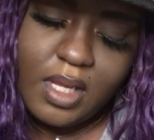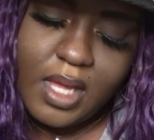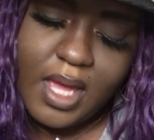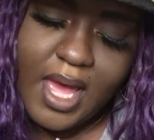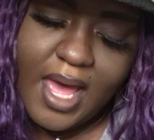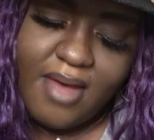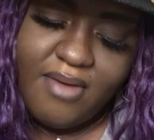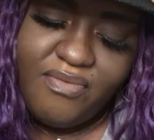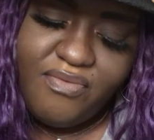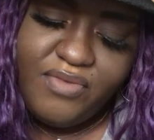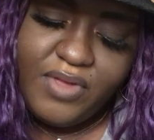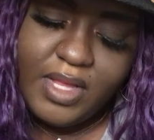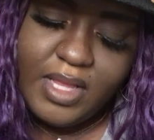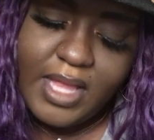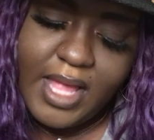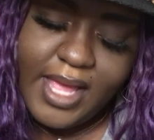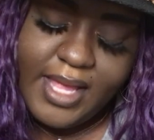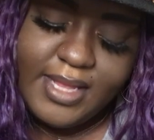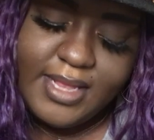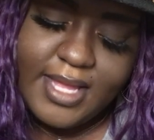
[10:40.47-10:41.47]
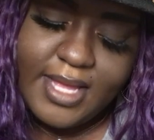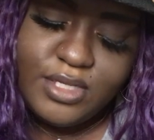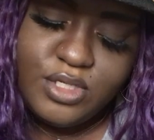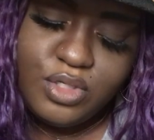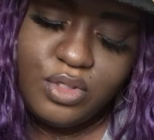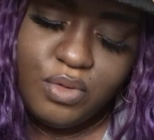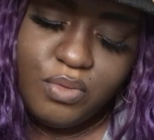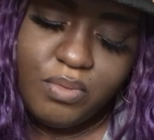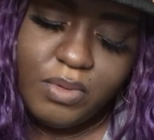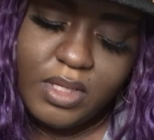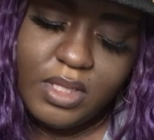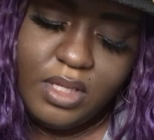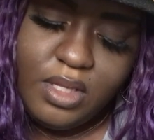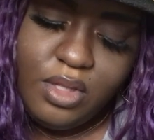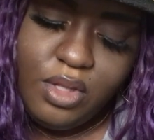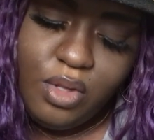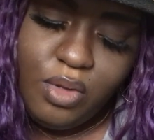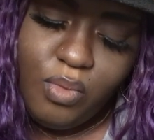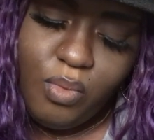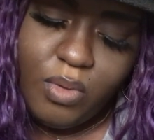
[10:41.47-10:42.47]
I feel like that you really
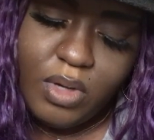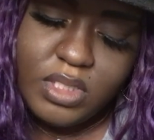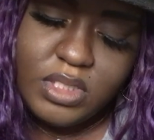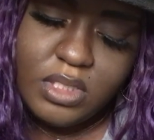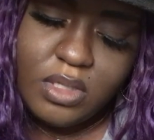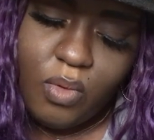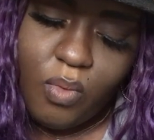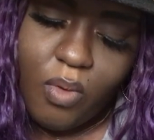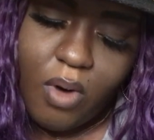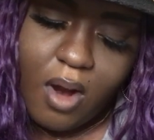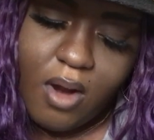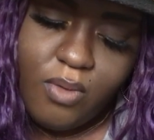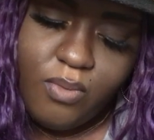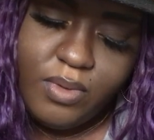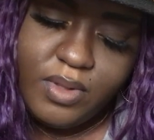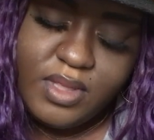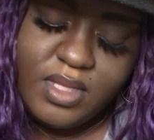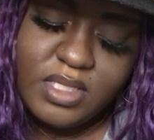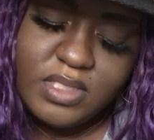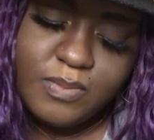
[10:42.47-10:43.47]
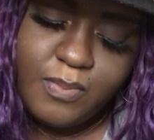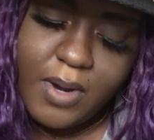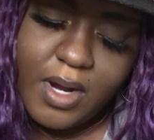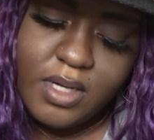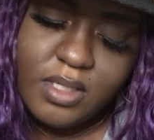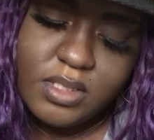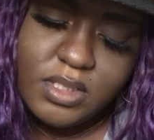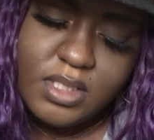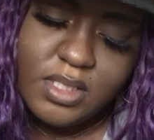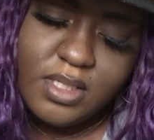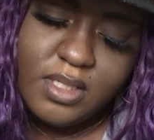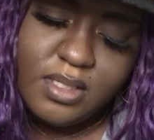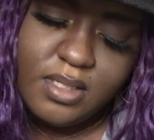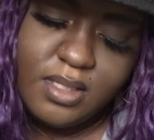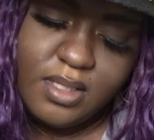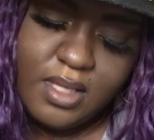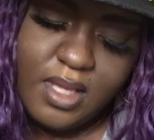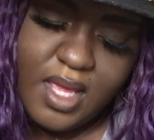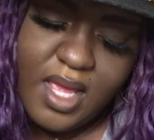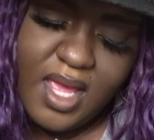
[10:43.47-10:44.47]
do want to work with this
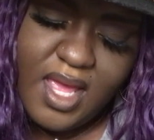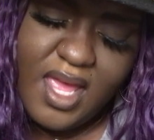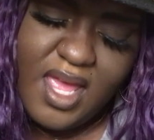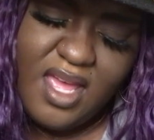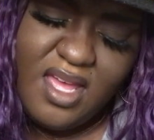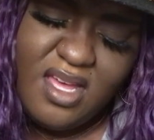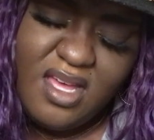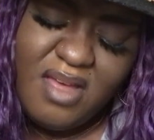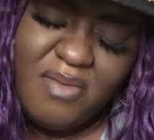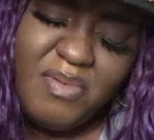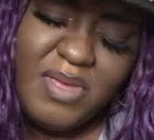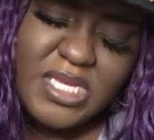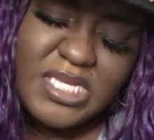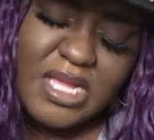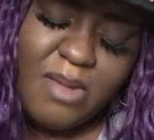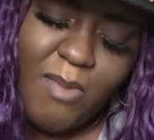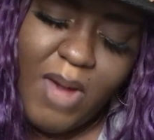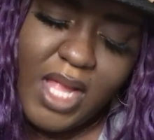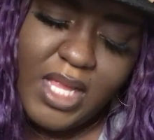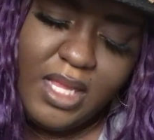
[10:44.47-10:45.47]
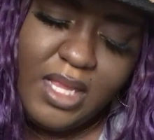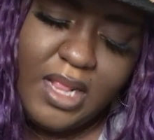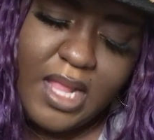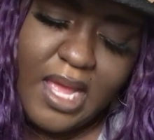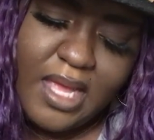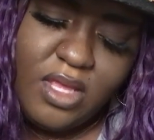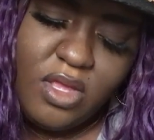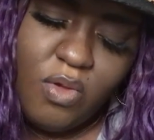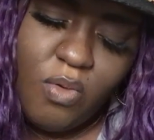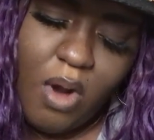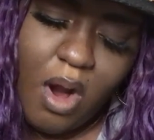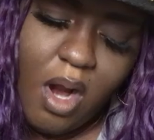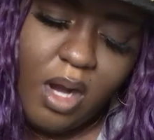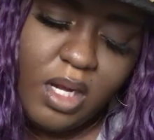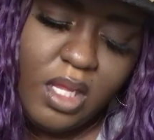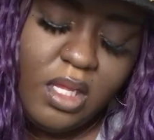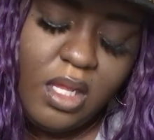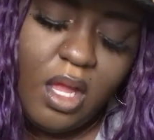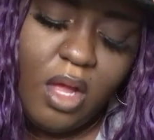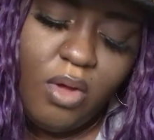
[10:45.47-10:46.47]
person. It could be somebody that you
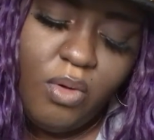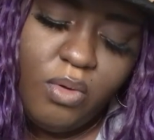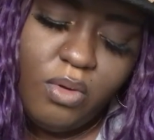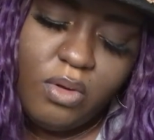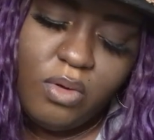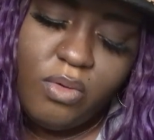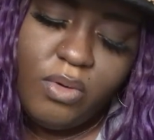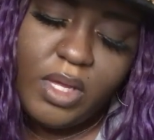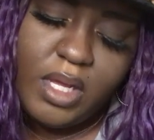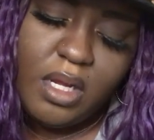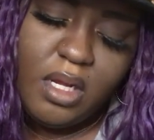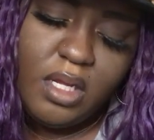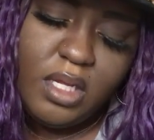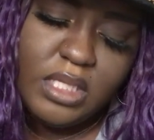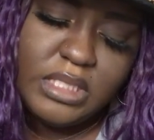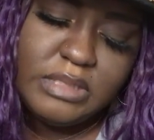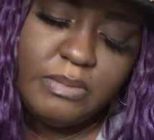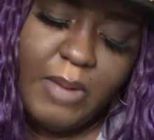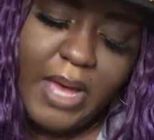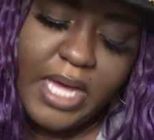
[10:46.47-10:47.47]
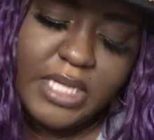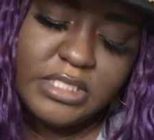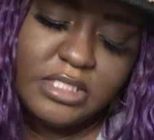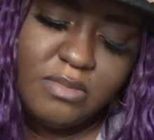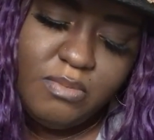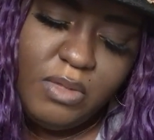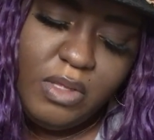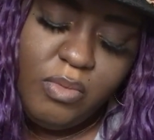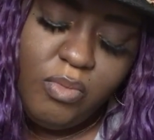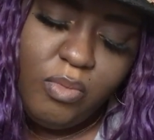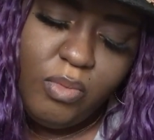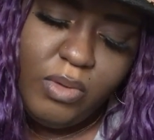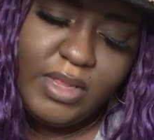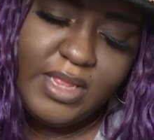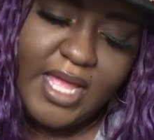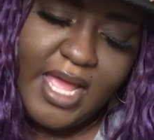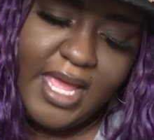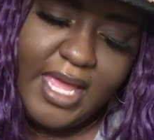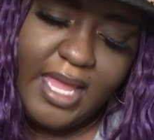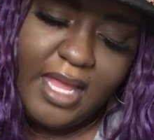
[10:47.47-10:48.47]
already know, Aquarius, possibly with
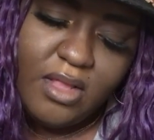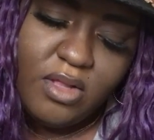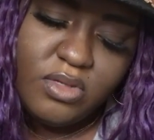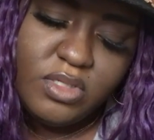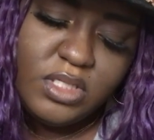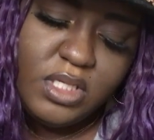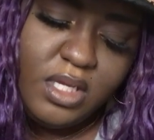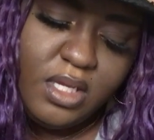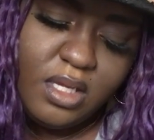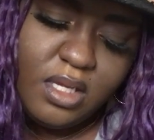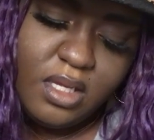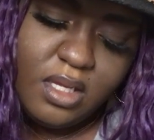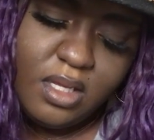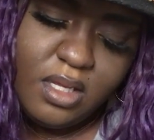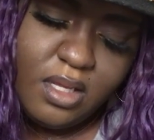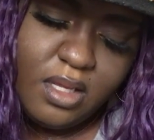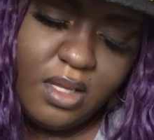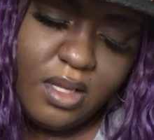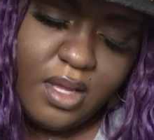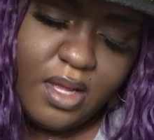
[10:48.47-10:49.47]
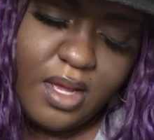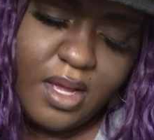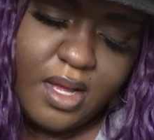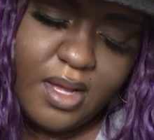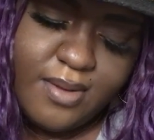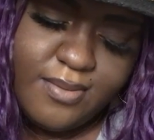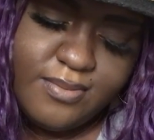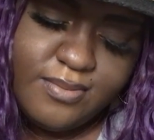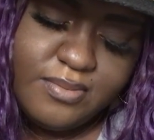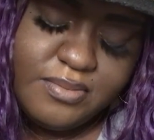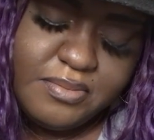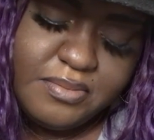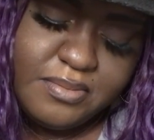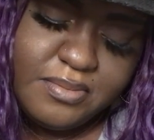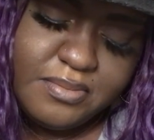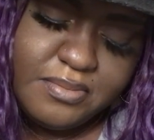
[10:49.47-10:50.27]
that energy. Um,